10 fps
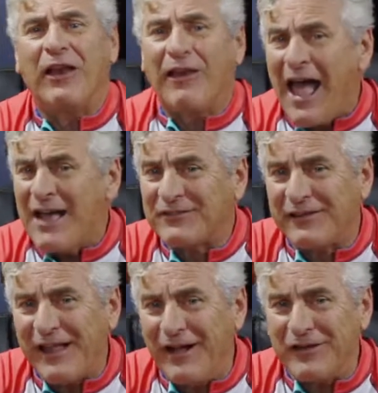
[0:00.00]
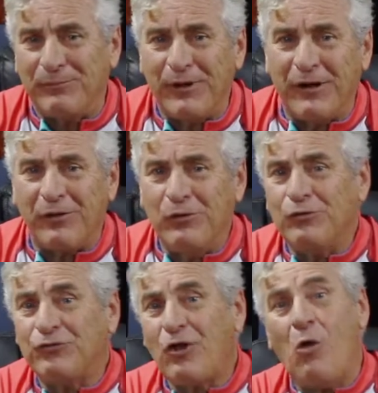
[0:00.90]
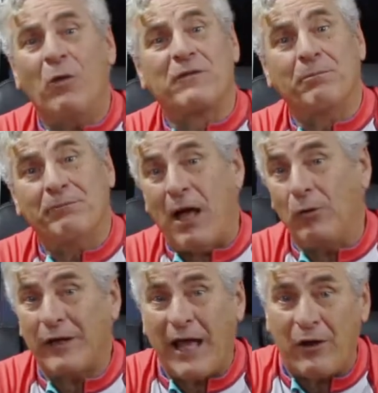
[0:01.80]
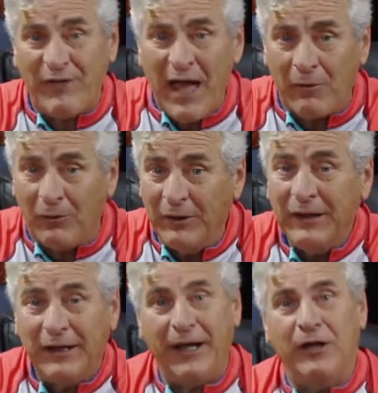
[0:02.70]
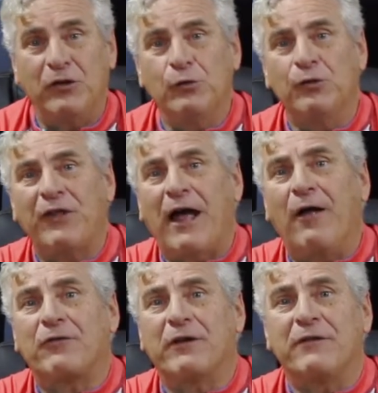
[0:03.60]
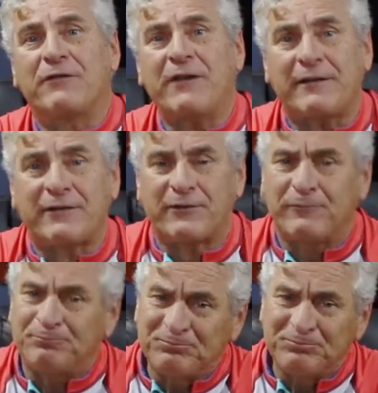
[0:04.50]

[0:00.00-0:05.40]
last Italian player to do so was Paolo Cannavaro in 2006.